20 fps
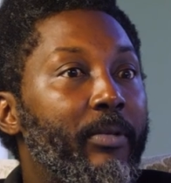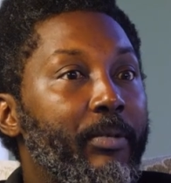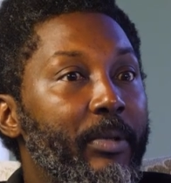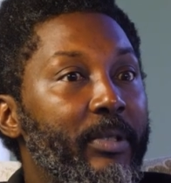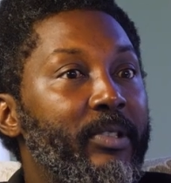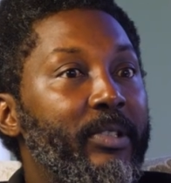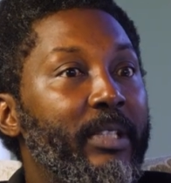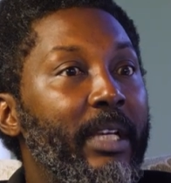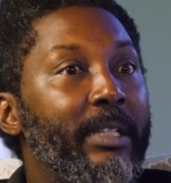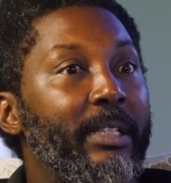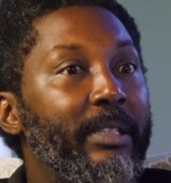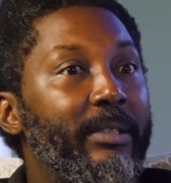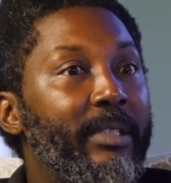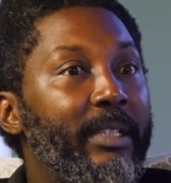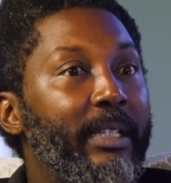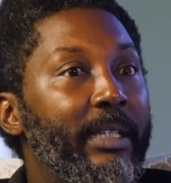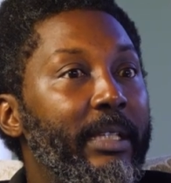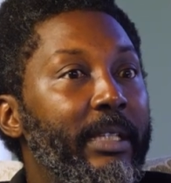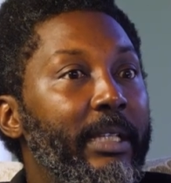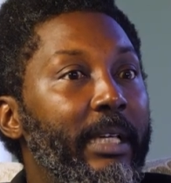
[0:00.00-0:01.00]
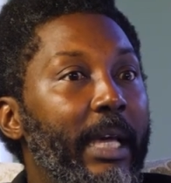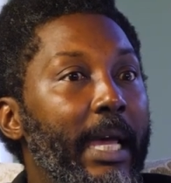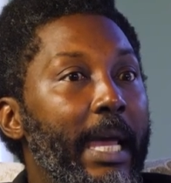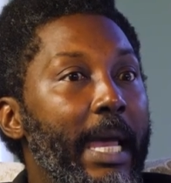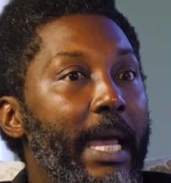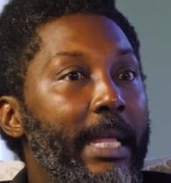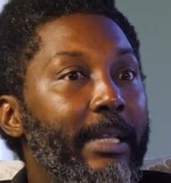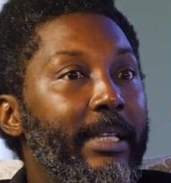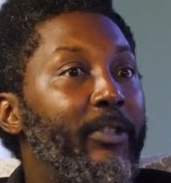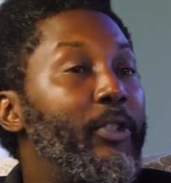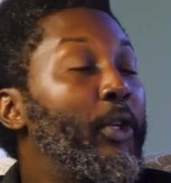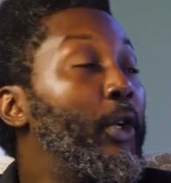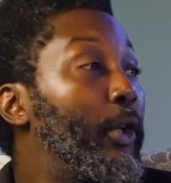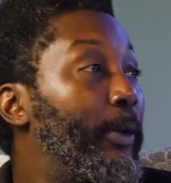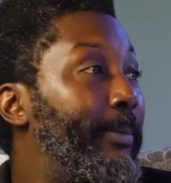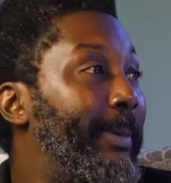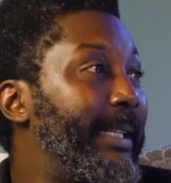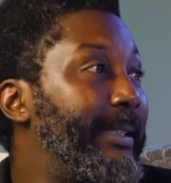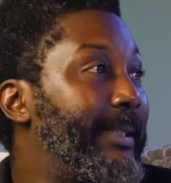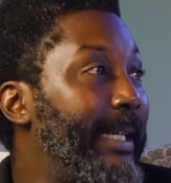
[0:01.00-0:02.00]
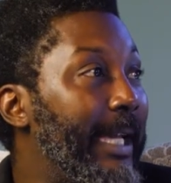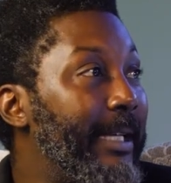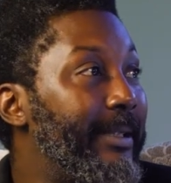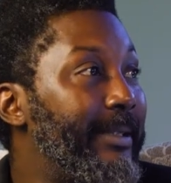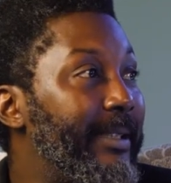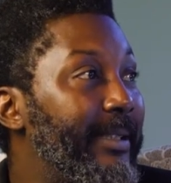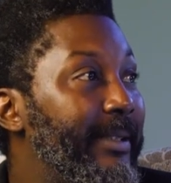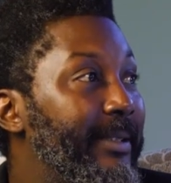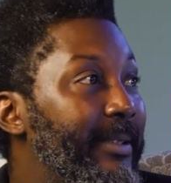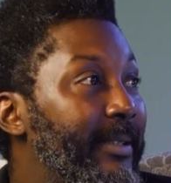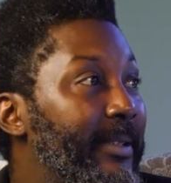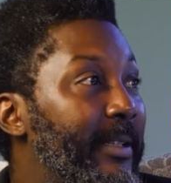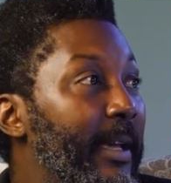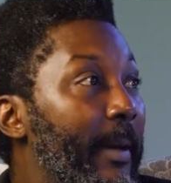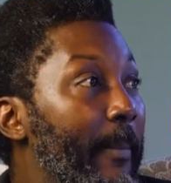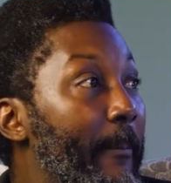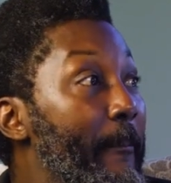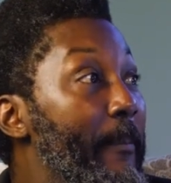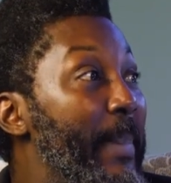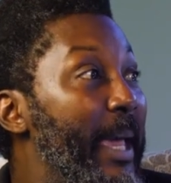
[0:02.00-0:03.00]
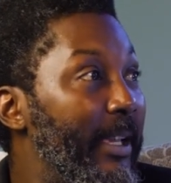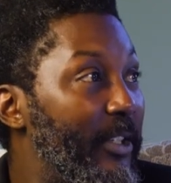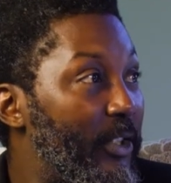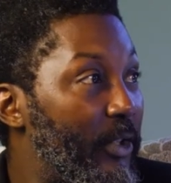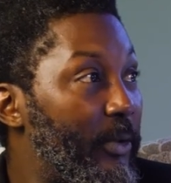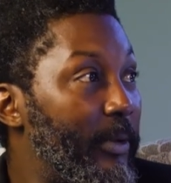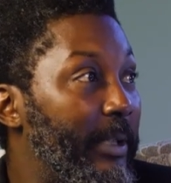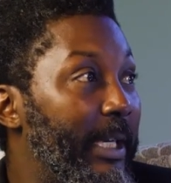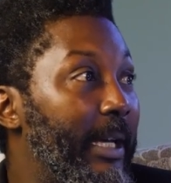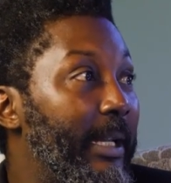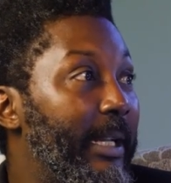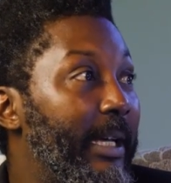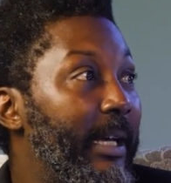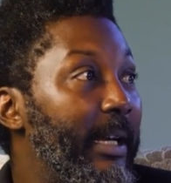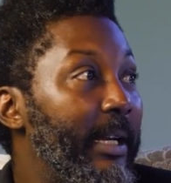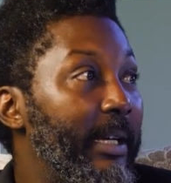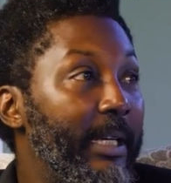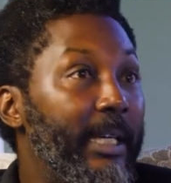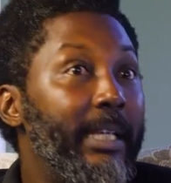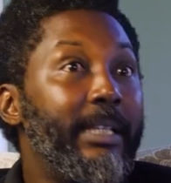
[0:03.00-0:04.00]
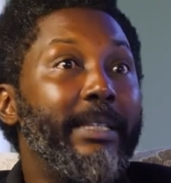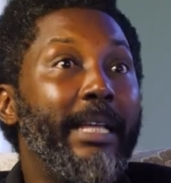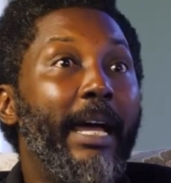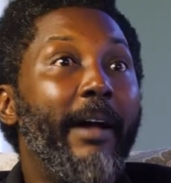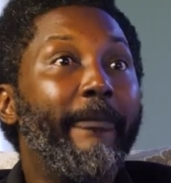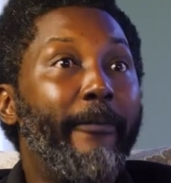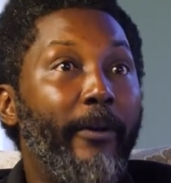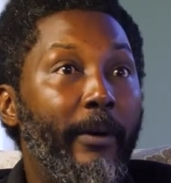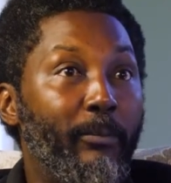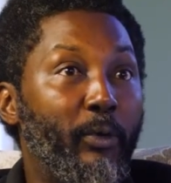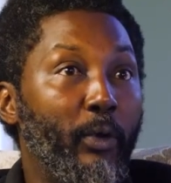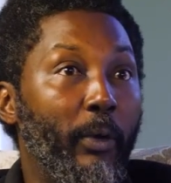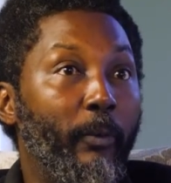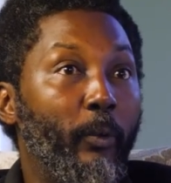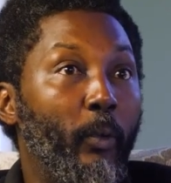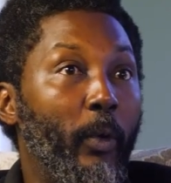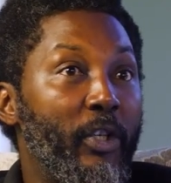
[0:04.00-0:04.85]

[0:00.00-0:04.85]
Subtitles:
Christianity and Yoruba deities merged together in their forms of